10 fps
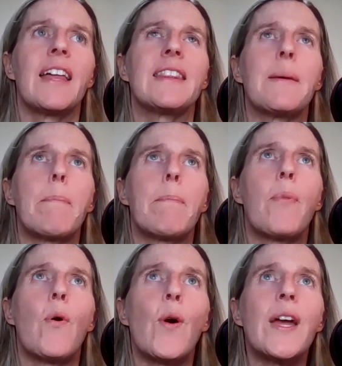the
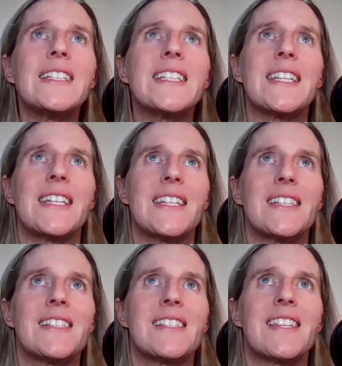point
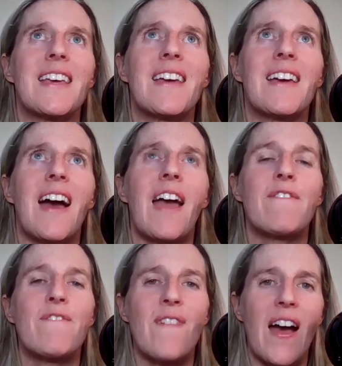is, I
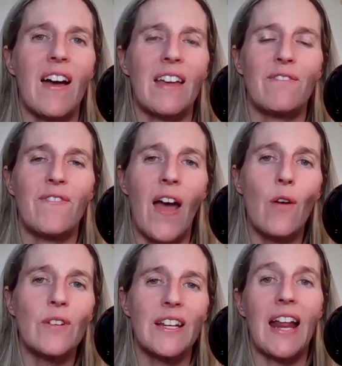
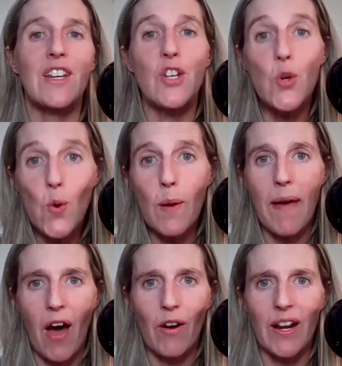found it, I knew
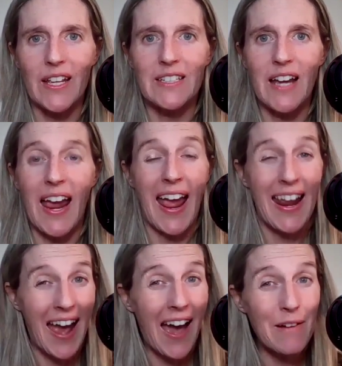about it, I
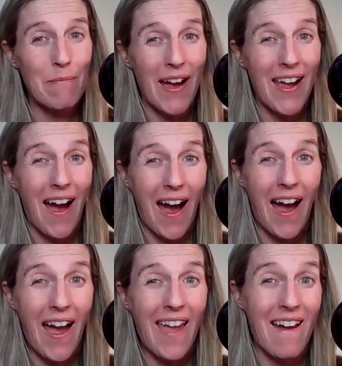had had my
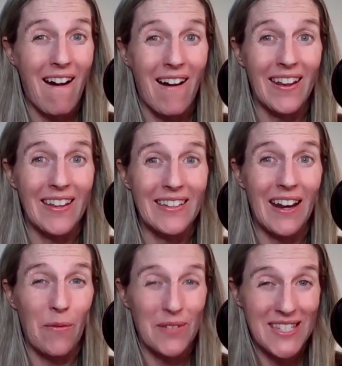eye on it,
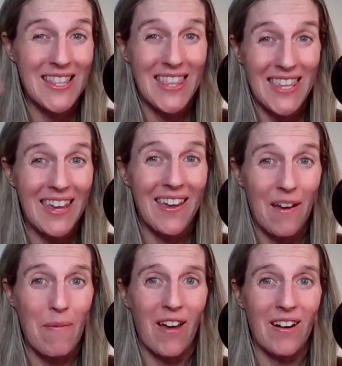and I was thinking
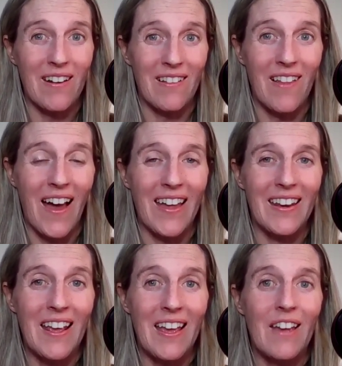about it a
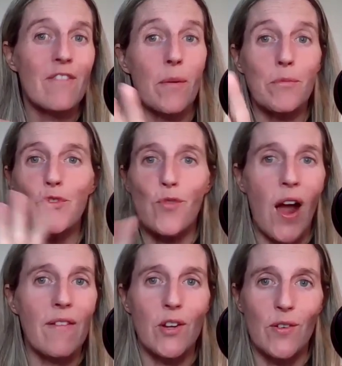lot from
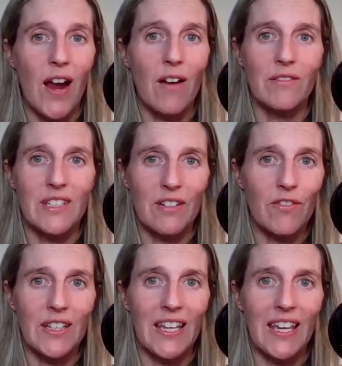driving around
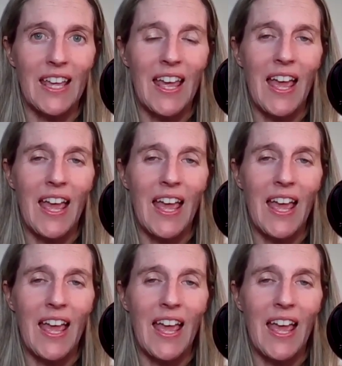differently.